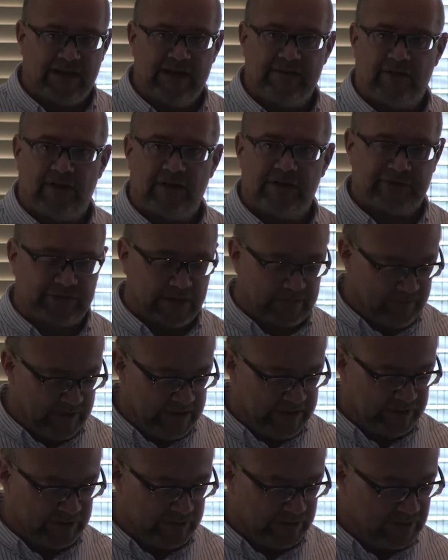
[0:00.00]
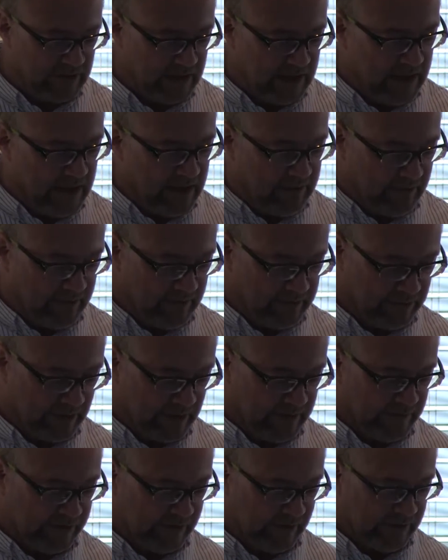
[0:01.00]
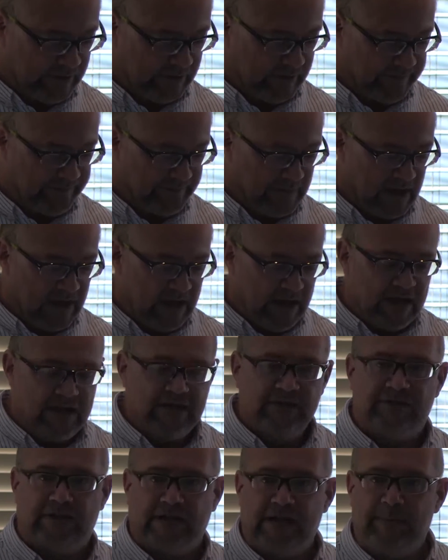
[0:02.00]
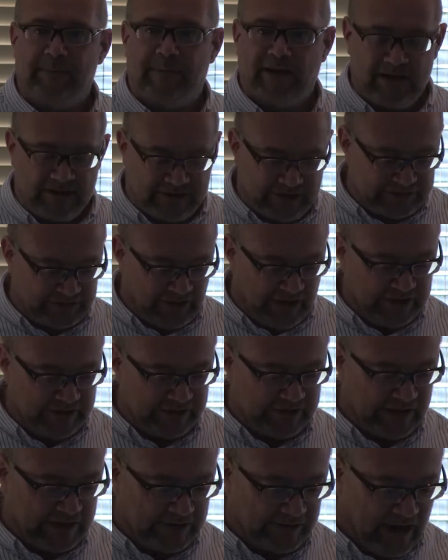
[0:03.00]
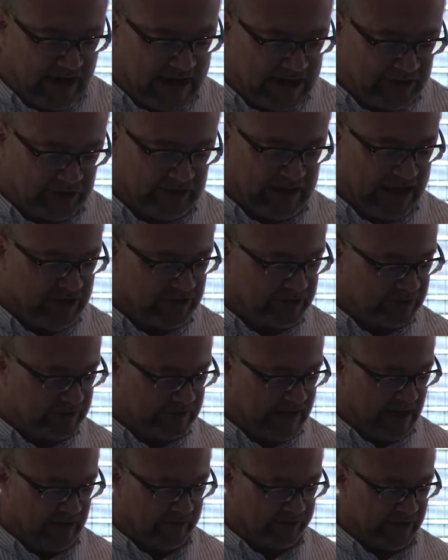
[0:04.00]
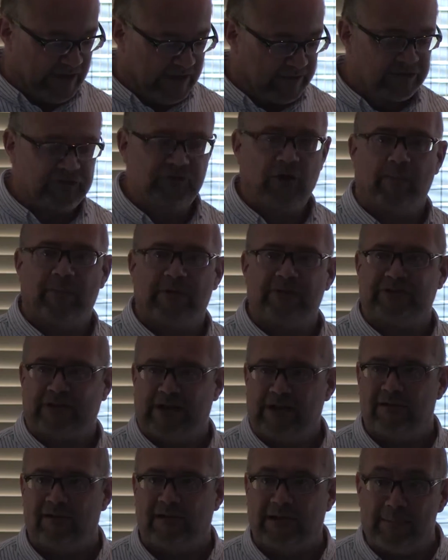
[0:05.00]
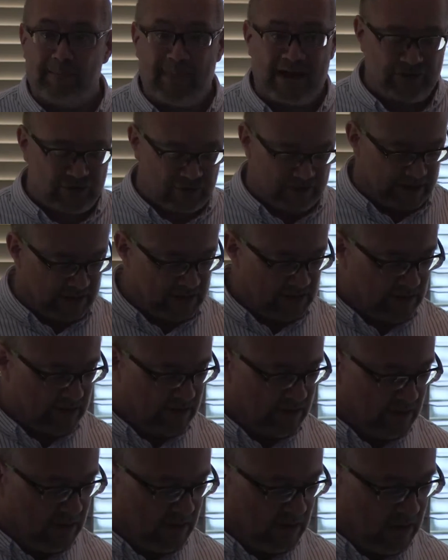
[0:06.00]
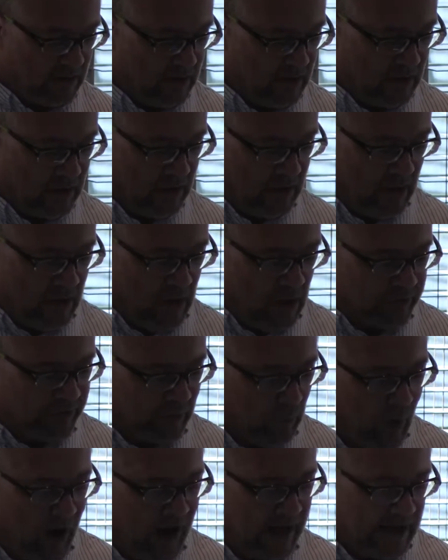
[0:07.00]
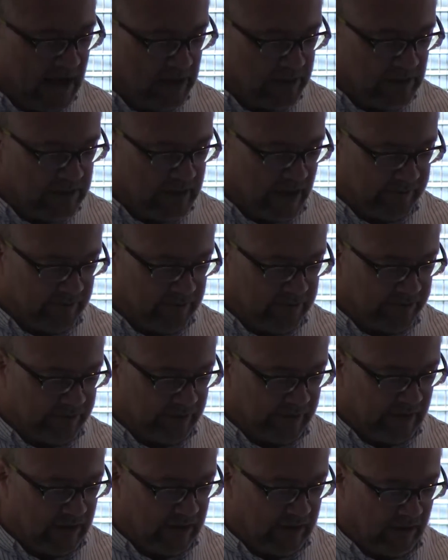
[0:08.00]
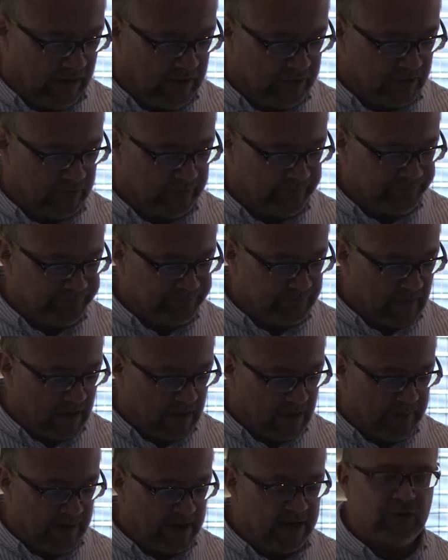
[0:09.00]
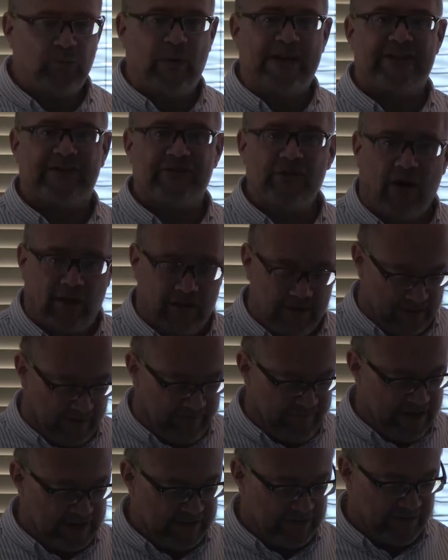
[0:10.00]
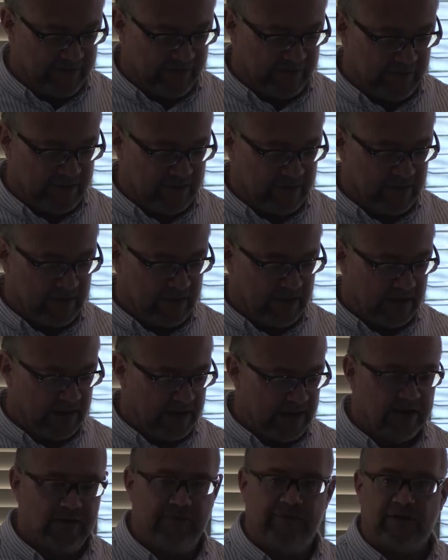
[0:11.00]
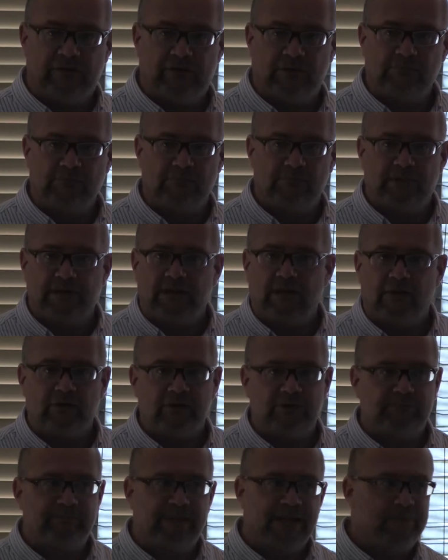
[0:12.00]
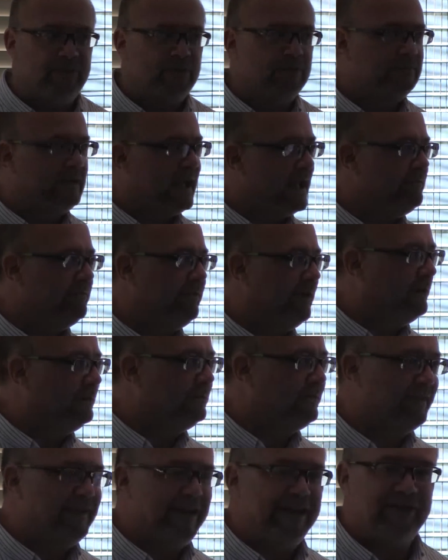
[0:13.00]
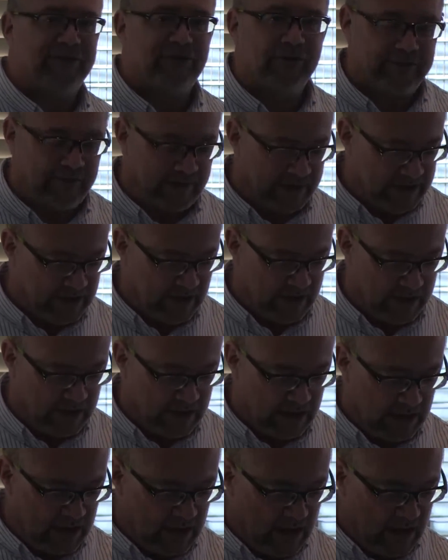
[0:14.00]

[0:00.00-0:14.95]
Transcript: deliver sub-regional services. Depoliticise things like education and health care. Stop the tinkering and measuring. So why local governance in conclusion? Because when it's not effective and uh, efficient because people get involved and then it's not very good.